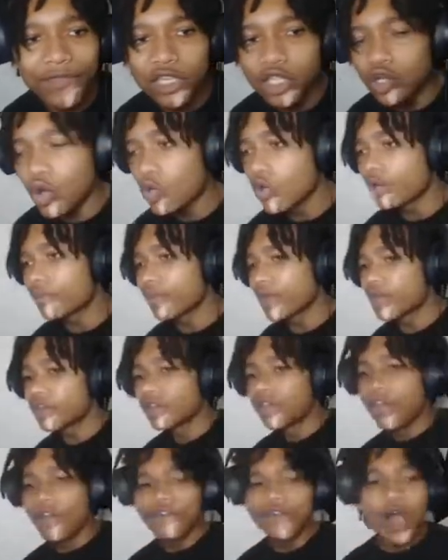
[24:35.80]
this court.
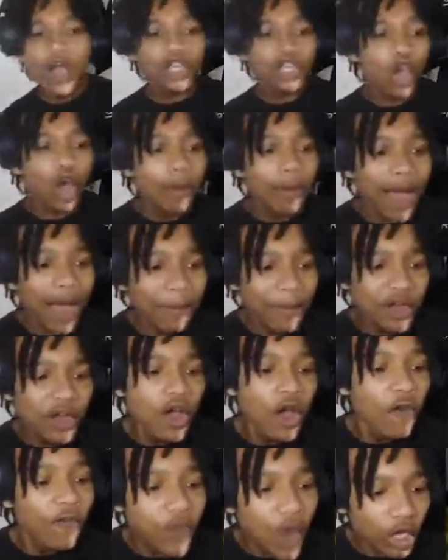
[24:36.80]
Fuck your mama.
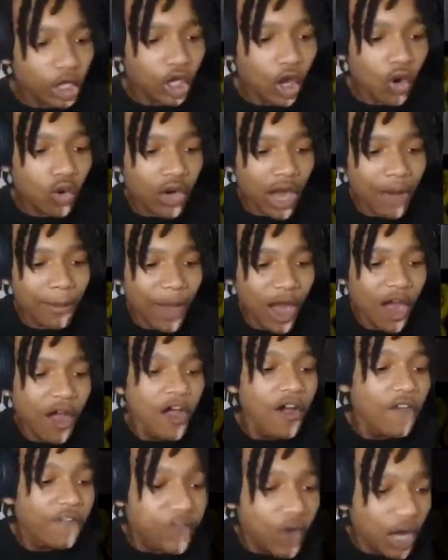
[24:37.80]
Fuck your grandma.
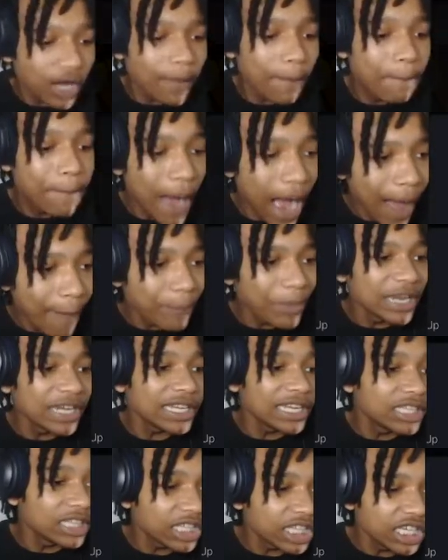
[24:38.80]
Fuck bopping
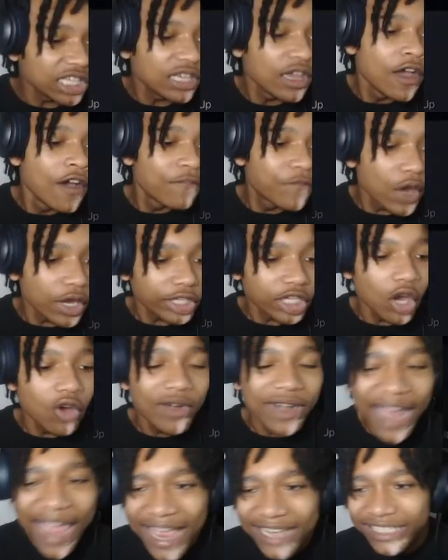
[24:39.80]
elite. Fuck your
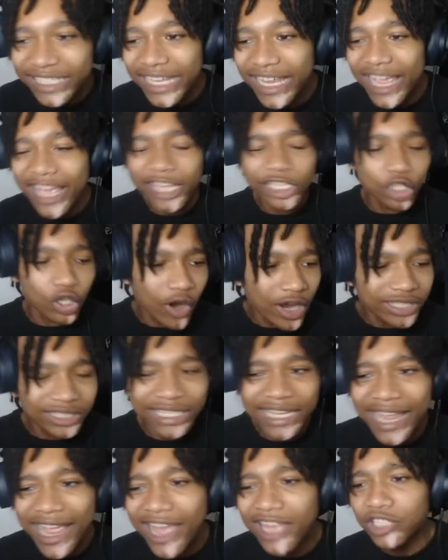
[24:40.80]
nasty ass,
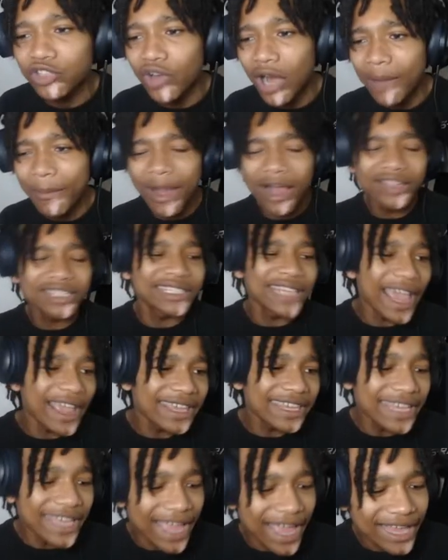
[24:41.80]
crusty ass, grandma,
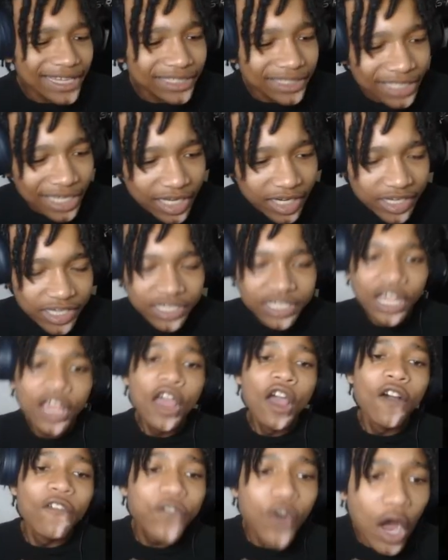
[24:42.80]
saggy ass titties.
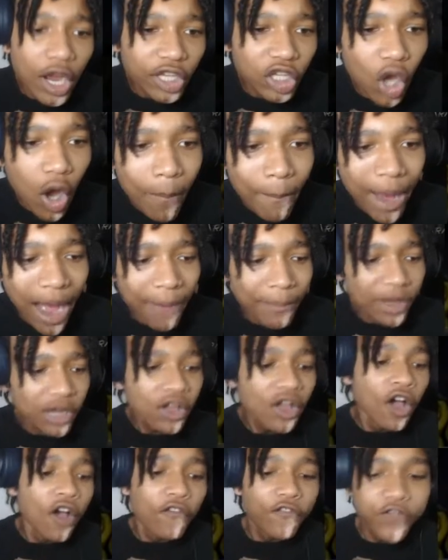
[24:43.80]
Fuck your mama.
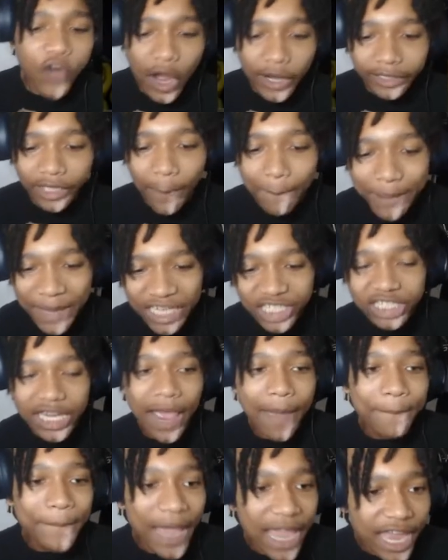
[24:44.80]
Fuck the bitch
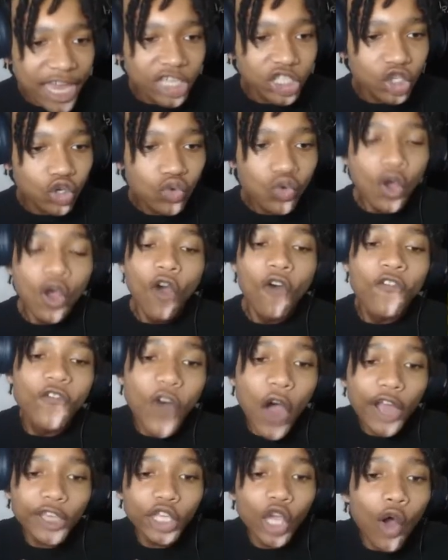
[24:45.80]
that made you.
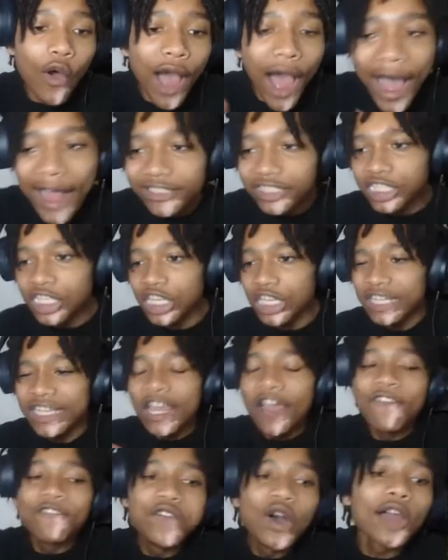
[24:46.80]
Fuck your
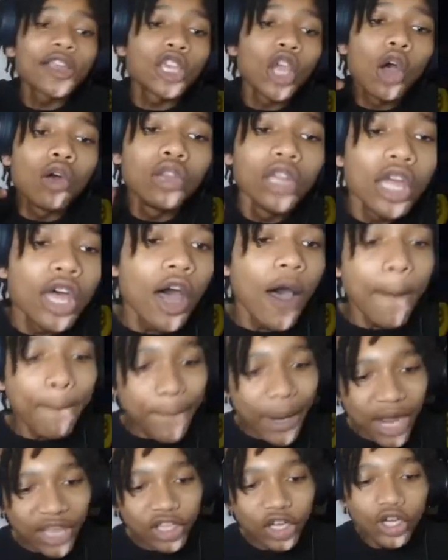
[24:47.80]
auntie. Fuck your little
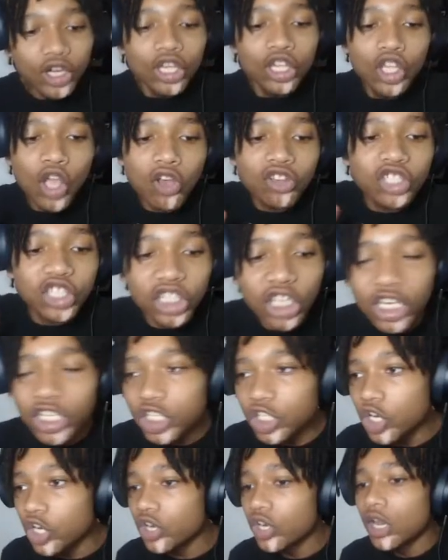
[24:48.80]
brother, your
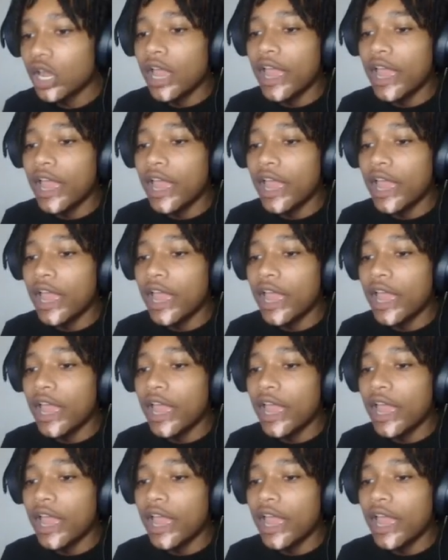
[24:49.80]
sister.